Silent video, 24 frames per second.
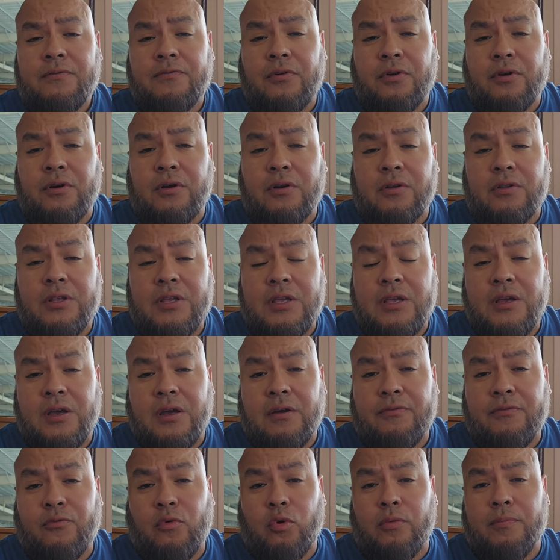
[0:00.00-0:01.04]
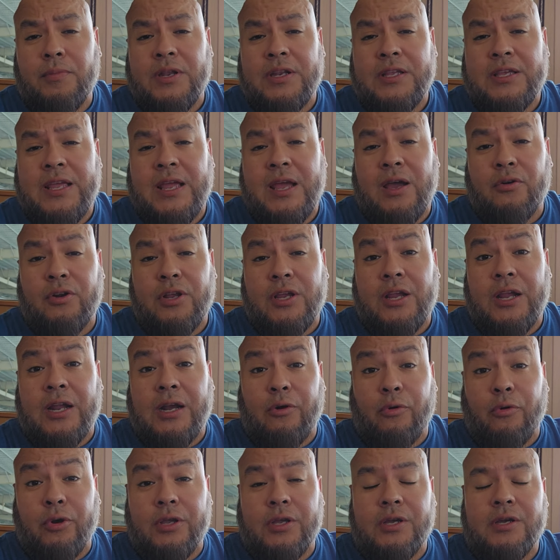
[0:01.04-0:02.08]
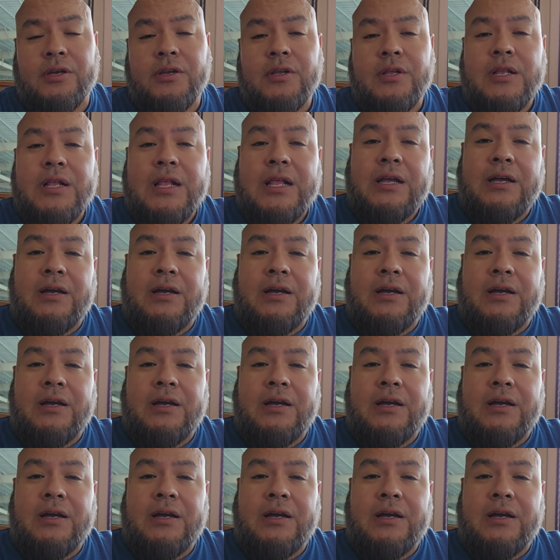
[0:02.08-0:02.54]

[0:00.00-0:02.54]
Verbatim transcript: for the uh, Fort Bend County area.